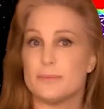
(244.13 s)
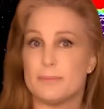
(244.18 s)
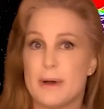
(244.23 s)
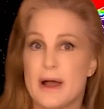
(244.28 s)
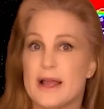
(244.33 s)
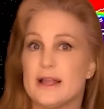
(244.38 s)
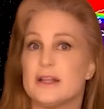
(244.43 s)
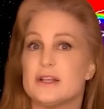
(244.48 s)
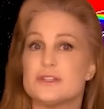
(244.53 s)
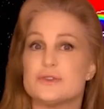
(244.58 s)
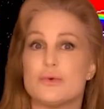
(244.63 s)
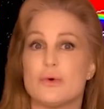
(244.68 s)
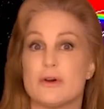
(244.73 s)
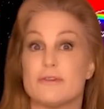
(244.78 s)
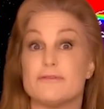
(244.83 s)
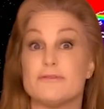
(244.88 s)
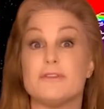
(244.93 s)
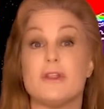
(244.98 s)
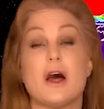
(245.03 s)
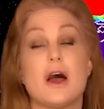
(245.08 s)
pilots who
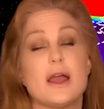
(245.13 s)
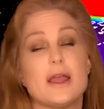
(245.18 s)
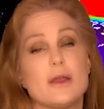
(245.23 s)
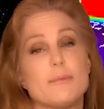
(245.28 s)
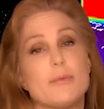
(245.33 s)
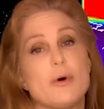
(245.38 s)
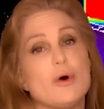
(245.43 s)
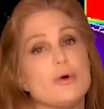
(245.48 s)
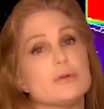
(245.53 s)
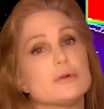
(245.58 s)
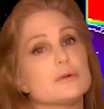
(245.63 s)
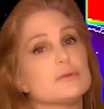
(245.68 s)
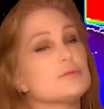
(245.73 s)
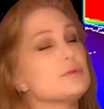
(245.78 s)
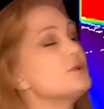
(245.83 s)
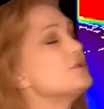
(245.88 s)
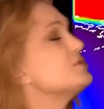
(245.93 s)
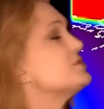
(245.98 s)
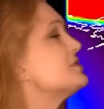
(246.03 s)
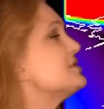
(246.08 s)
are flying polar
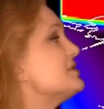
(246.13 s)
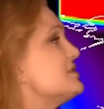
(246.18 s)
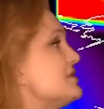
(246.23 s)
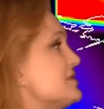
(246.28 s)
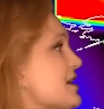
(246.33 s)
routes,